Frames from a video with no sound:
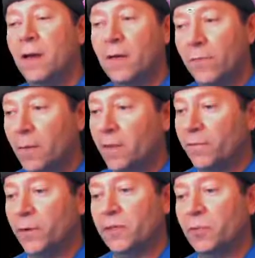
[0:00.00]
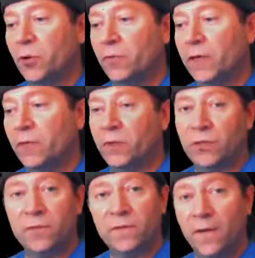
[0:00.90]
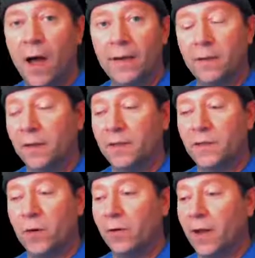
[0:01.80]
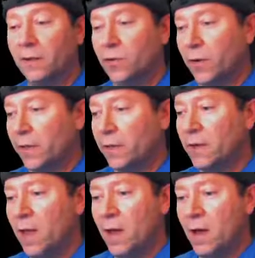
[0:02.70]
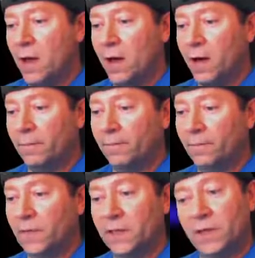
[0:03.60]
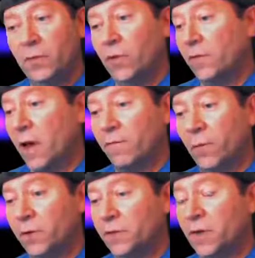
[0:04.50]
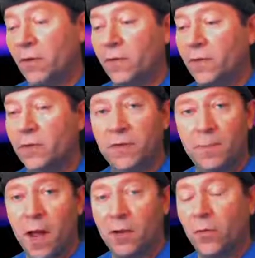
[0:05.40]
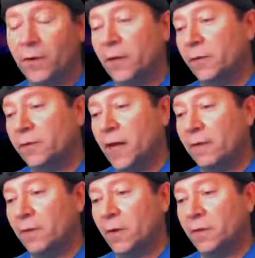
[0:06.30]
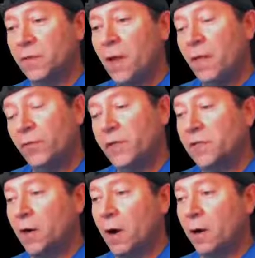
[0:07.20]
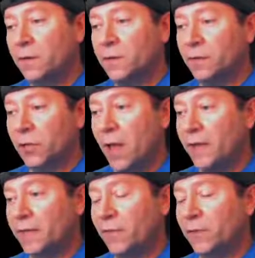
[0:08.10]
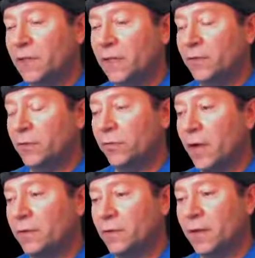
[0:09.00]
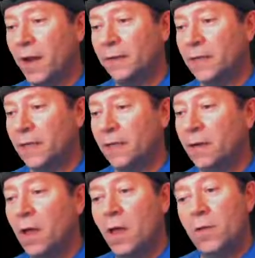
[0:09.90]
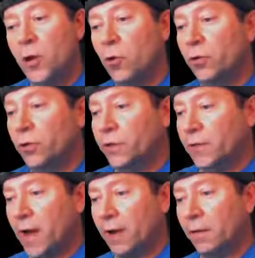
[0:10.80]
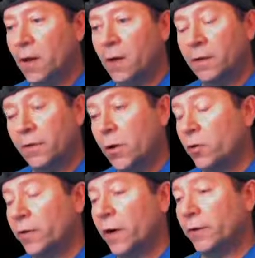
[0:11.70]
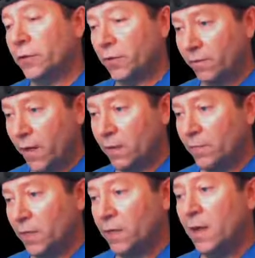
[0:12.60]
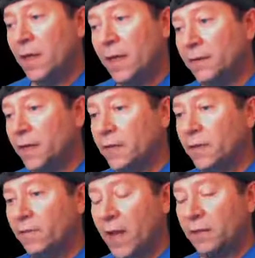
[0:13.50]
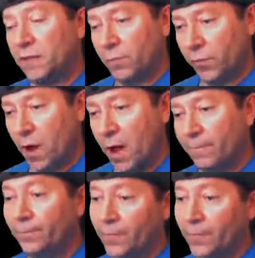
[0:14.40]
from the first movie, which was fine on its own. I enjoyed it. Let's see, we've got 4-star reviews. I'm not going to entertain those. 3 stars, July 17, 2019. No good dialogue, no character development. It does advance the plot,